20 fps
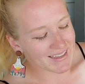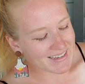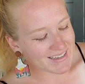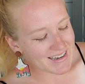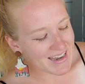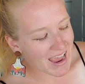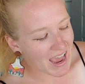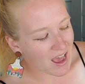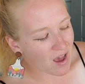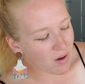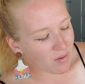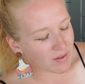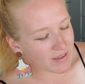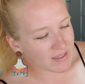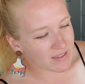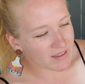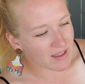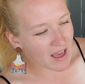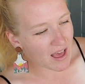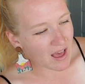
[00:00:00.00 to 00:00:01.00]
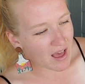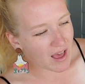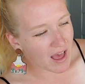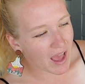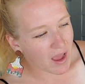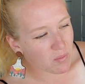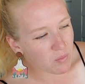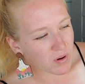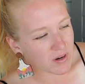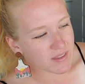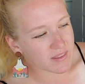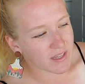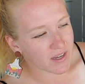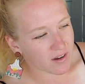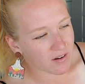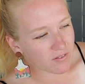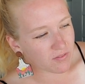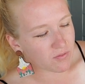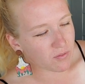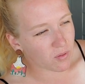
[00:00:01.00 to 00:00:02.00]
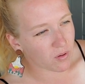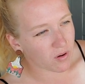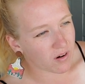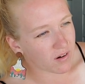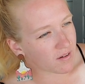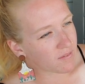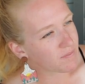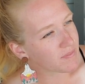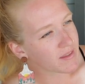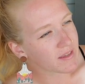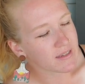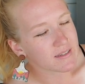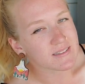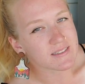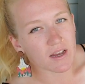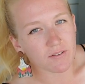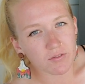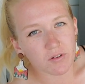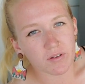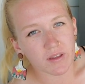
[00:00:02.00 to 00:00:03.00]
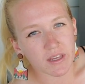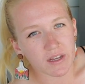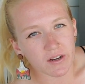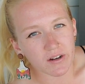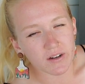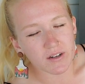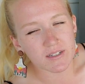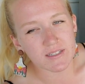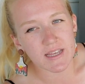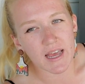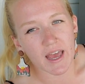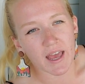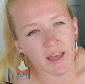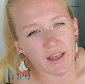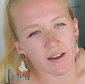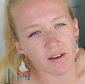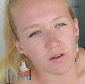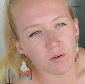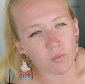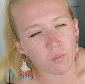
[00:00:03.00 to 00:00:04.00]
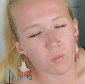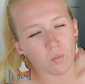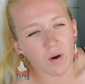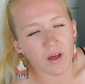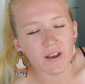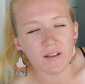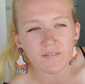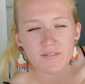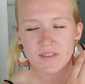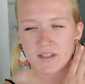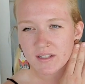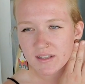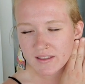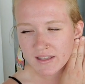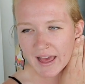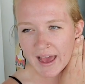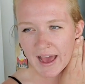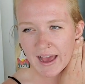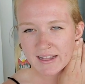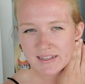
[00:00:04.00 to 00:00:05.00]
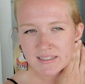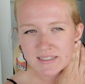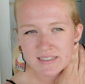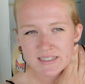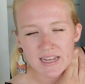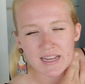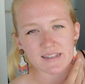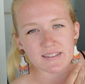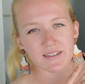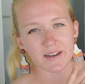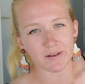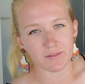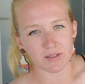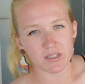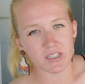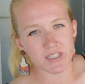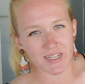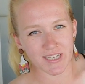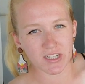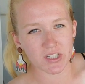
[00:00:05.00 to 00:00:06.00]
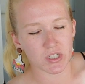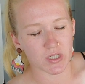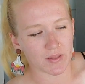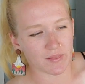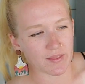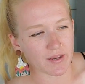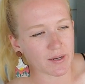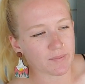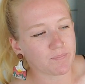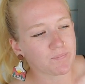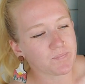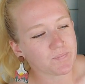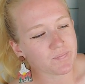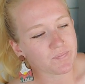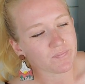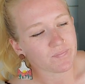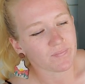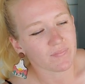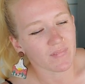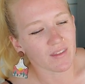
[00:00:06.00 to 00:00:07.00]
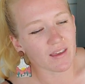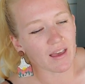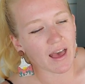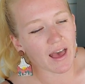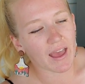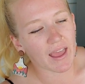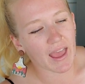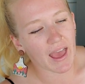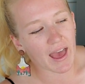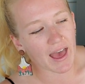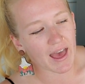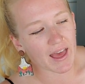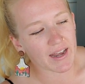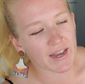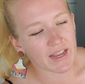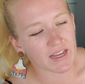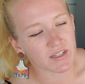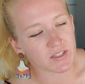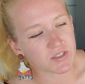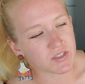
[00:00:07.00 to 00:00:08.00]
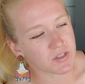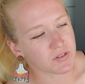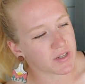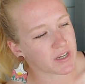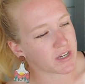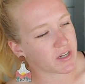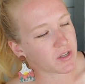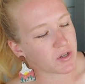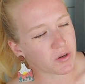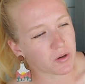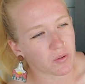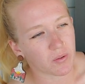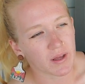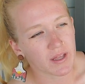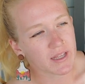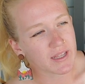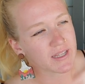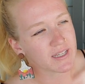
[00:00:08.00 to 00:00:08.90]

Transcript: Now, I worked there for several years, and one of the last days that I was teaching there, I had a student who